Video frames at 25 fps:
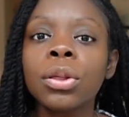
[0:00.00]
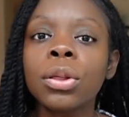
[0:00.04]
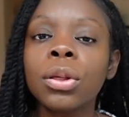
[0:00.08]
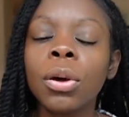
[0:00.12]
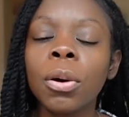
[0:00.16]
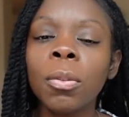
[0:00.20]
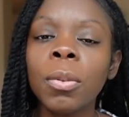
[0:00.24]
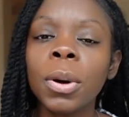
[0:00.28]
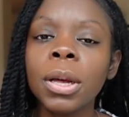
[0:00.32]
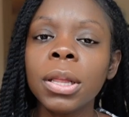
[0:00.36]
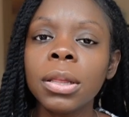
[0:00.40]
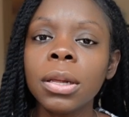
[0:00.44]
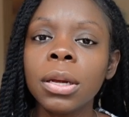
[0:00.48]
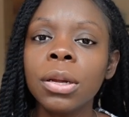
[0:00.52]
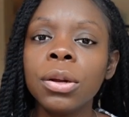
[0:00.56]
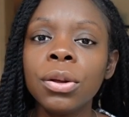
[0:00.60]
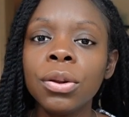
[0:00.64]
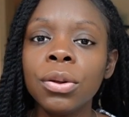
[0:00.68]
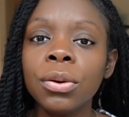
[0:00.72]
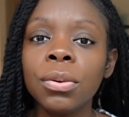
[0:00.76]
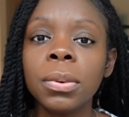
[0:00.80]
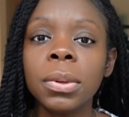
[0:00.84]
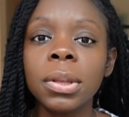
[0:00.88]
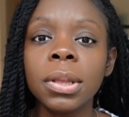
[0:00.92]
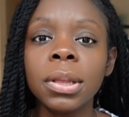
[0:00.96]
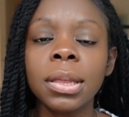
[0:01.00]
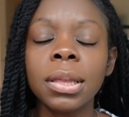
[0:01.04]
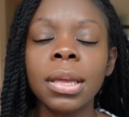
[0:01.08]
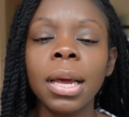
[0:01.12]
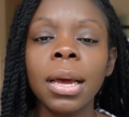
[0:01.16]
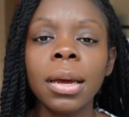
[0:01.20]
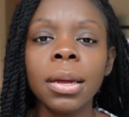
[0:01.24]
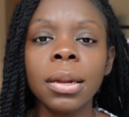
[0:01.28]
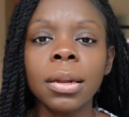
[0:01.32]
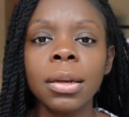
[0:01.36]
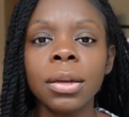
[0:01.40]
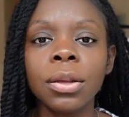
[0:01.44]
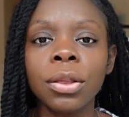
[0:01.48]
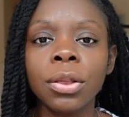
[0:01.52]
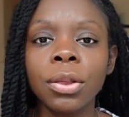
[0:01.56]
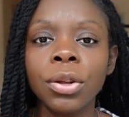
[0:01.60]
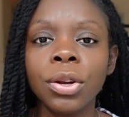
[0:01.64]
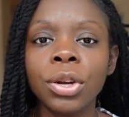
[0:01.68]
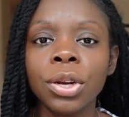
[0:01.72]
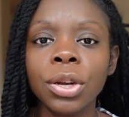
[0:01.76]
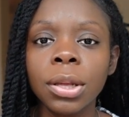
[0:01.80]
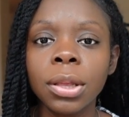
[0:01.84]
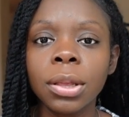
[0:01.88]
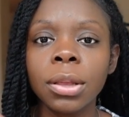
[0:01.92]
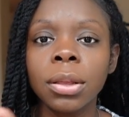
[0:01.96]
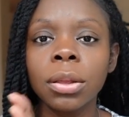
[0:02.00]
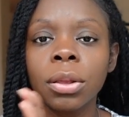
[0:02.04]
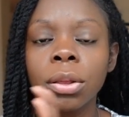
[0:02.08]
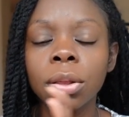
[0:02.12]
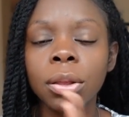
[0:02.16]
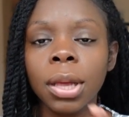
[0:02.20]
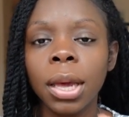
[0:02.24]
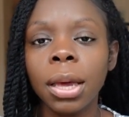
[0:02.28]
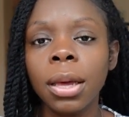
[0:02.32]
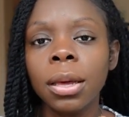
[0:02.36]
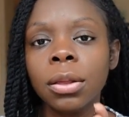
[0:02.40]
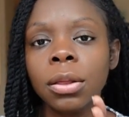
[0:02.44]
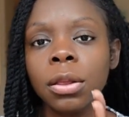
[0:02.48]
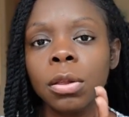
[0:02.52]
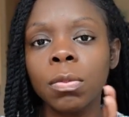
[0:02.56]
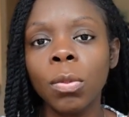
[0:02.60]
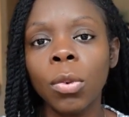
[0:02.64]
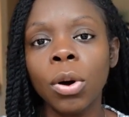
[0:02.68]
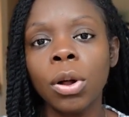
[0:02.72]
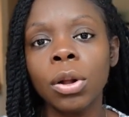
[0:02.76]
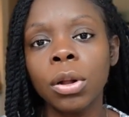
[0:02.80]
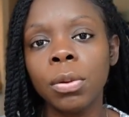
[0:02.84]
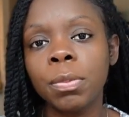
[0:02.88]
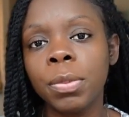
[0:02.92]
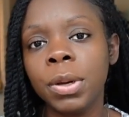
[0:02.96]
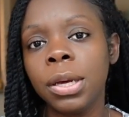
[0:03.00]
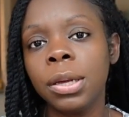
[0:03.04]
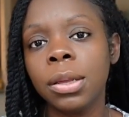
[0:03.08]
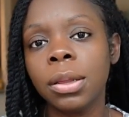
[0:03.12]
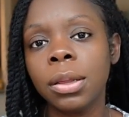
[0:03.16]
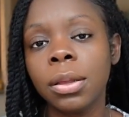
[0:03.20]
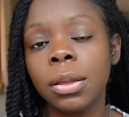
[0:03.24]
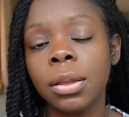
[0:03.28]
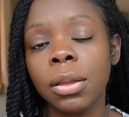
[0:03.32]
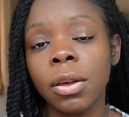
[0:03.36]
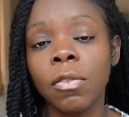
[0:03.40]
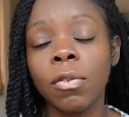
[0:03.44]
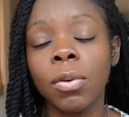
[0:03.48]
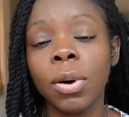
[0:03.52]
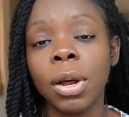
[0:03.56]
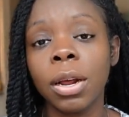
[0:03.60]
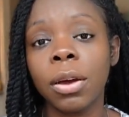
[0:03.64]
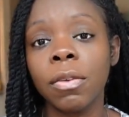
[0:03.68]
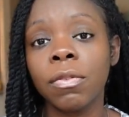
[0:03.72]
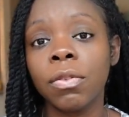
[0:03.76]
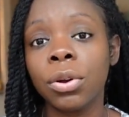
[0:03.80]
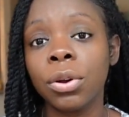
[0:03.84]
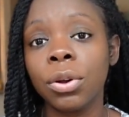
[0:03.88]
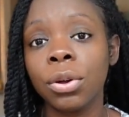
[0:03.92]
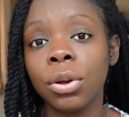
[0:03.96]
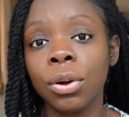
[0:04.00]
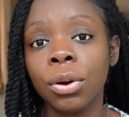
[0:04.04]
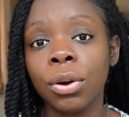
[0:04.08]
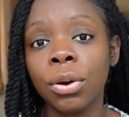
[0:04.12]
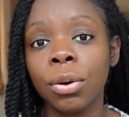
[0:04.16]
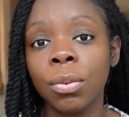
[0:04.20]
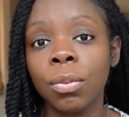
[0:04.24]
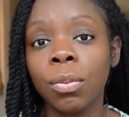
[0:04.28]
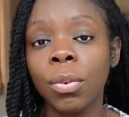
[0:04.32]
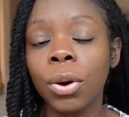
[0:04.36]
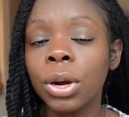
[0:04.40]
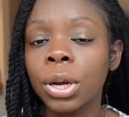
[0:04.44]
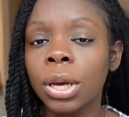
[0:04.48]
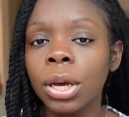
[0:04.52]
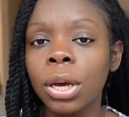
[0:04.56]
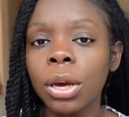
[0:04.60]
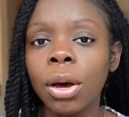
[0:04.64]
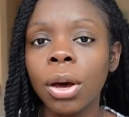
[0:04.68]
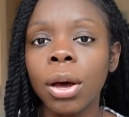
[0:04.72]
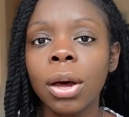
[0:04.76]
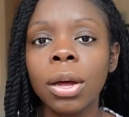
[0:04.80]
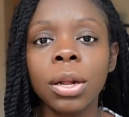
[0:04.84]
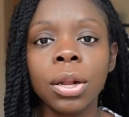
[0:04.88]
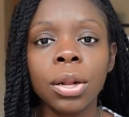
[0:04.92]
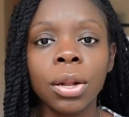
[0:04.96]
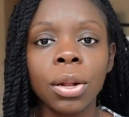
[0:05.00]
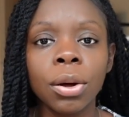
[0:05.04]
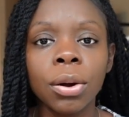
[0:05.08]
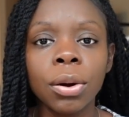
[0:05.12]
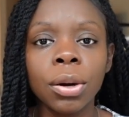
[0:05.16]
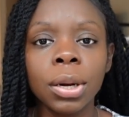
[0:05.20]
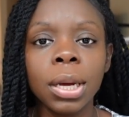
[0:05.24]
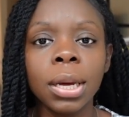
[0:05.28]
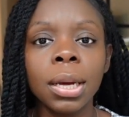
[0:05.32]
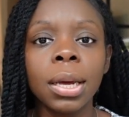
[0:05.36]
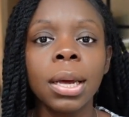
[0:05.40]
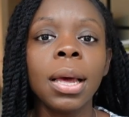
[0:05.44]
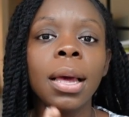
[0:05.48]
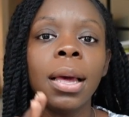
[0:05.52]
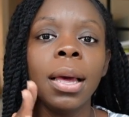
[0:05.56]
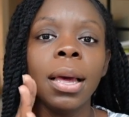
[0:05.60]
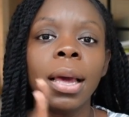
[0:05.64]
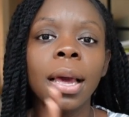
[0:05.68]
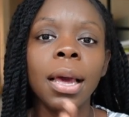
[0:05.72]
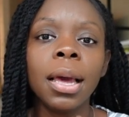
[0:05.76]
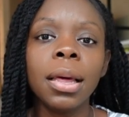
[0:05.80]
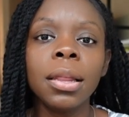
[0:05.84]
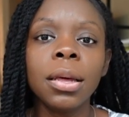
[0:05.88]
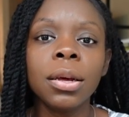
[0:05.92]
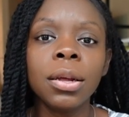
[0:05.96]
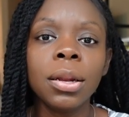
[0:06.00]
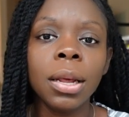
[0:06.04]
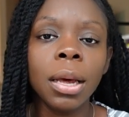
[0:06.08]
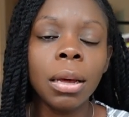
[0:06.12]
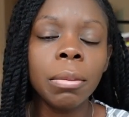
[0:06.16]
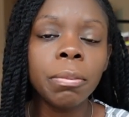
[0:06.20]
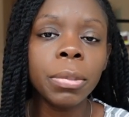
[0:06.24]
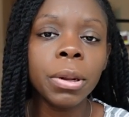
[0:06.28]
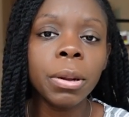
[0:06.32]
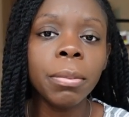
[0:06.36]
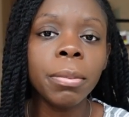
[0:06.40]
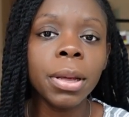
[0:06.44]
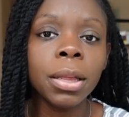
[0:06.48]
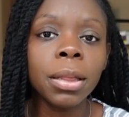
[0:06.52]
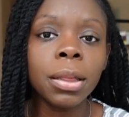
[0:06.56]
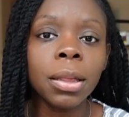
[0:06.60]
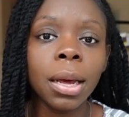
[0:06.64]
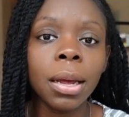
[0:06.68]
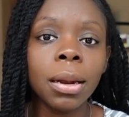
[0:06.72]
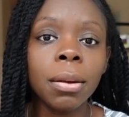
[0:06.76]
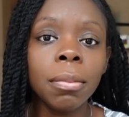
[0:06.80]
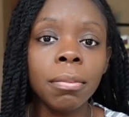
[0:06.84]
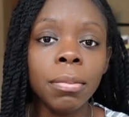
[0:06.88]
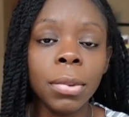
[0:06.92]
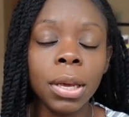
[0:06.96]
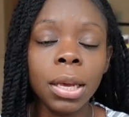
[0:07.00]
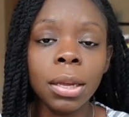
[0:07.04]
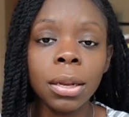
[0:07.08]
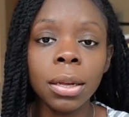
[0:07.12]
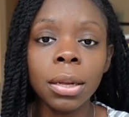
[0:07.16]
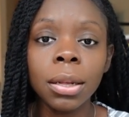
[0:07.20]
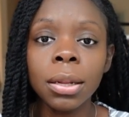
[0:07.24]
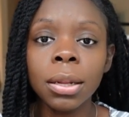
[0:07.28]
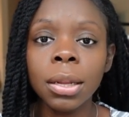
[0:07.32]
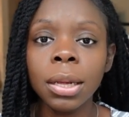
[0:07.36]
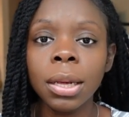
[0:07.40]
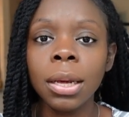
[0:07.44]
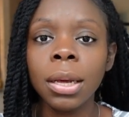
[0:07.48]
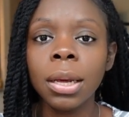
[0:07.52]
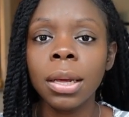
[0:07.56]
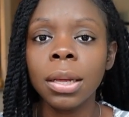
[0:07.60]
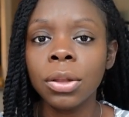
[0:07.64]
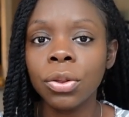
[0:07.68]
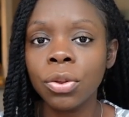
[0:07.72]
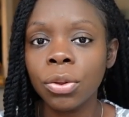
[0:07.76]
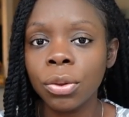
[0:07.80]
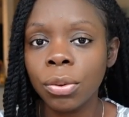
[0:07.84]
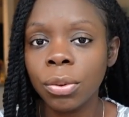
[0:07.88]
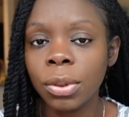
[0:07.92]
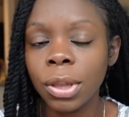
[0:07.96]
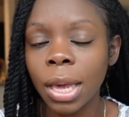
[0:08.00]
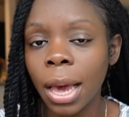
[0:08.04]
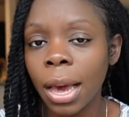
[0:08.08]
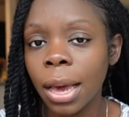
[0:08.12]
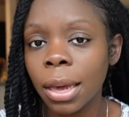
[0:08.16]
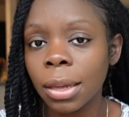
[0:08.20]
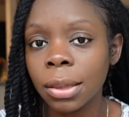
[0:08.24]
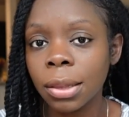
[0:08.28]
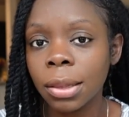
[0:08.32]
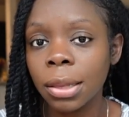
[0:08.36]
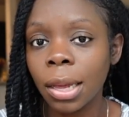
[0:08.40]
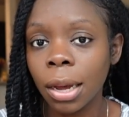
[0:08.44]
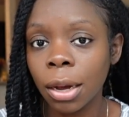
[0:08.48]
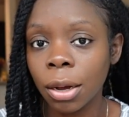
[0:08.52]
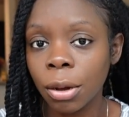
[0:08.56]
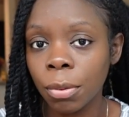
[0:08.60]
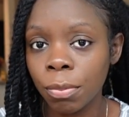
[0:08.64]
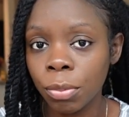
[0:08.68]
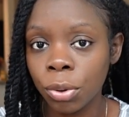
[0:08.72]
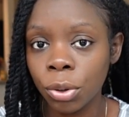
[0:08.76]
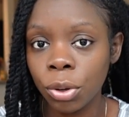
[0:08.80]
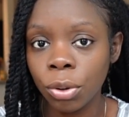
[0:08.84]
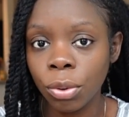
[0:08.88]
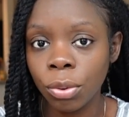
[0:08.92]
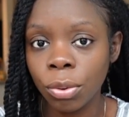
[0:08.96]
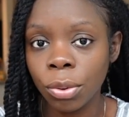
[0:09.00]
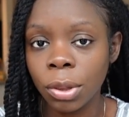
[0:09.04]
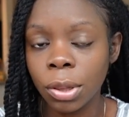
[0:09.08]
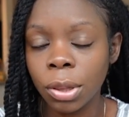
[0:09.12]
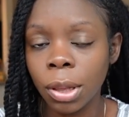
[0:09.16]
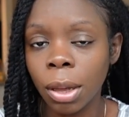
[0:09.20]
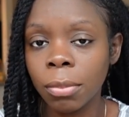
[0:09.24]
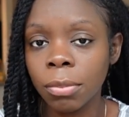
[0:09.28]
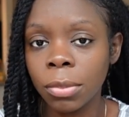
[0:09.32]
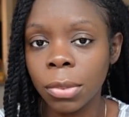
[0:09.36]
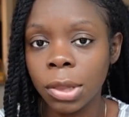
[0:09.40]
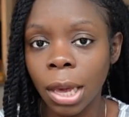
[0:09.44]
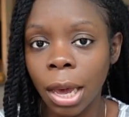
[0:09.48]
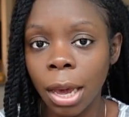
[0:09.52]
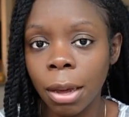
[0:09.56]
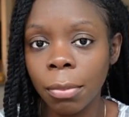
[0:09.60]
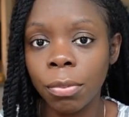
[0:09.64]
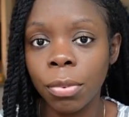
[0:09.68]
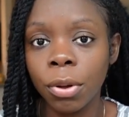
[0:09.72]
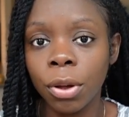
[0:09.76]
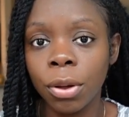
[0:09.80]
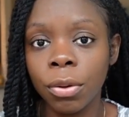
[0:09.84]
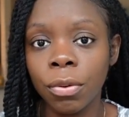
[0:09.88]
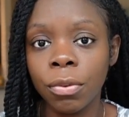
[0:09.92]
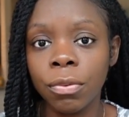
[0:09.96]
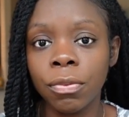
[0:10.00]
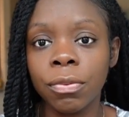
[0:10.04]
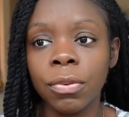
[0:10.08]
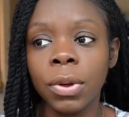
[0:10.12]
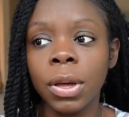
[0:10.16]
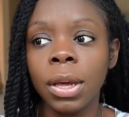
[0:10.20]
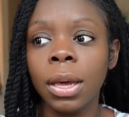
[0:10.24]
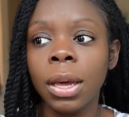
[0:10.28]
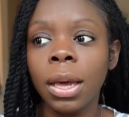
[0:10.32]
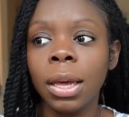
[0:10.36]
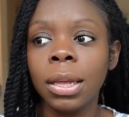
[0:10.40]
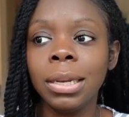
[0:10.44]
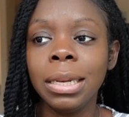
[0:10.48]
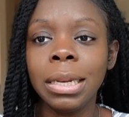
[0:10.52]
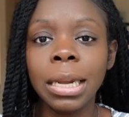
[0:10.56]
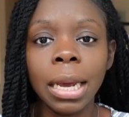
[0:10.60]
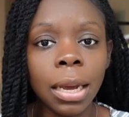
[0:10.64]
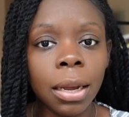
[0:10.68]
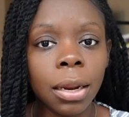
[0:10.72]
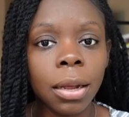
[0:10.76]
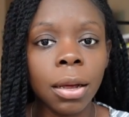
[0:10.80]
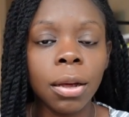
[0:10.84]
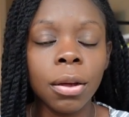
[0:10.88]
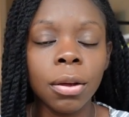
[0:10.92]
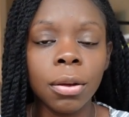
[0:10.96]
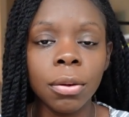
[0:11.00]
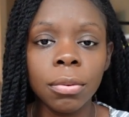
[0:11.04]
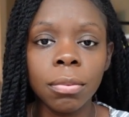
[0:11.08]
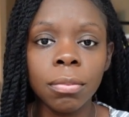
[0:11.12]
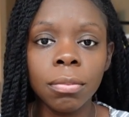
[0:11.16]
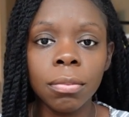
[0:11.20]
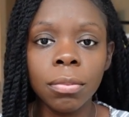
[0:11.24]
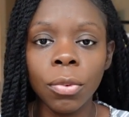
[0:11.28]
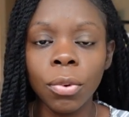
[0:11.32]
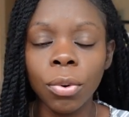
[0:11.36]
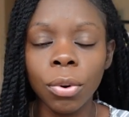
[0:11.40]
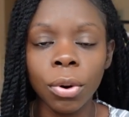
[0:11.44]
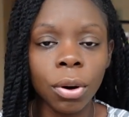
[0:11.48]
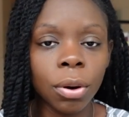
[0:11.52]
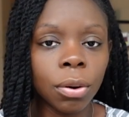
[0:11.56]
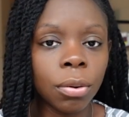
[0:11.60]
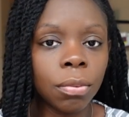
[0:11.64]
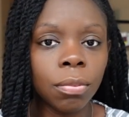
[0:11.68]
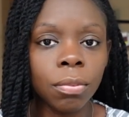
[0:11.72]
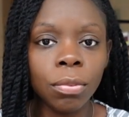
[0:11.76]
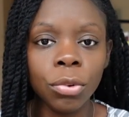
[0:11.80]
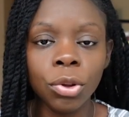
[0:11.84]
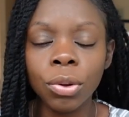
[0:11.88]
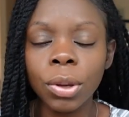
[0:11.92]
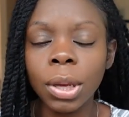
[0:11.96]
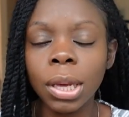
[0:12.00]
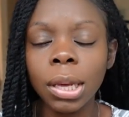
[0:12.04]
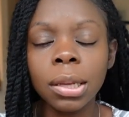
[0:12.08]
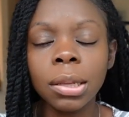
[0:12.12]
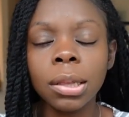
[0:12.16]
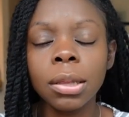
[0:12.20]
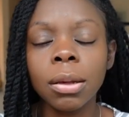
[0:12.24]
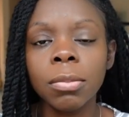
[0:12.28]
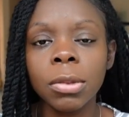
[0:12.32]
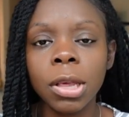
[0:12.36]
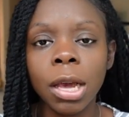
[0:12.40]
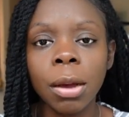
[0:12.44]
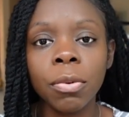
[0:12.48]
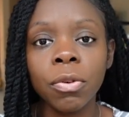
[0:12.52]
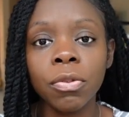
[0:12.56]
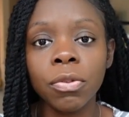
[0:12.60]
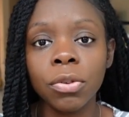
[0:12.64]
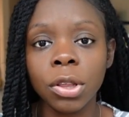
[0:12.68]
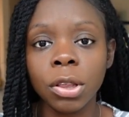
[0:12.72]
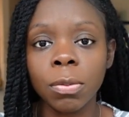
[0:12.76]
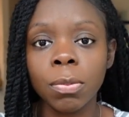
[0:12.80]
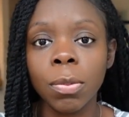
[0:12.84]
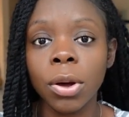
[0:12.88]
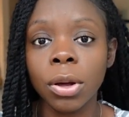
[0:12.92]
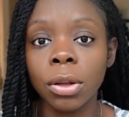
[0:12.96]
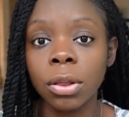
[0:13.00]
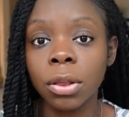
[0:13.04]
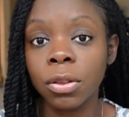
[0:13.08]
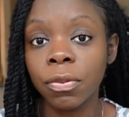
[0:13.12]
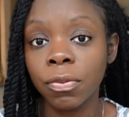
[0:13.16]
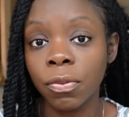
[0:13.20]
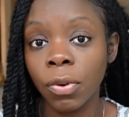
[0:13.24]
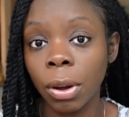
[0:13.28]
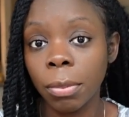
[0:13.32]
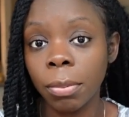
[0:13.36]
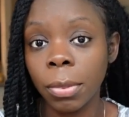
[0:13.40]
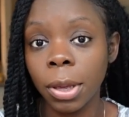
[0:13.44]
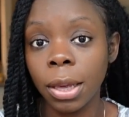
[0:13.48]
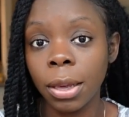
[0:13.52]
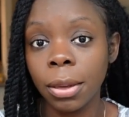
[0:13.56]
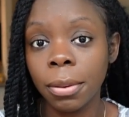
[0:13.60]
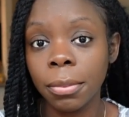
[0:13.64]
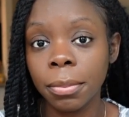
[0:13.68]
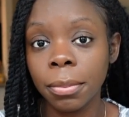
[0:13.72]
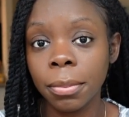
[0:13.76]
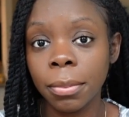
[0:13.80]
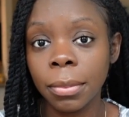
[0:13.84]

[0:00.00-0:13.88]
so one thing to do instead is to just take smaller pieces of whatever you're working on and learning and then implement that immediately into tasks that could produce some type of data or you could get some type of response from it.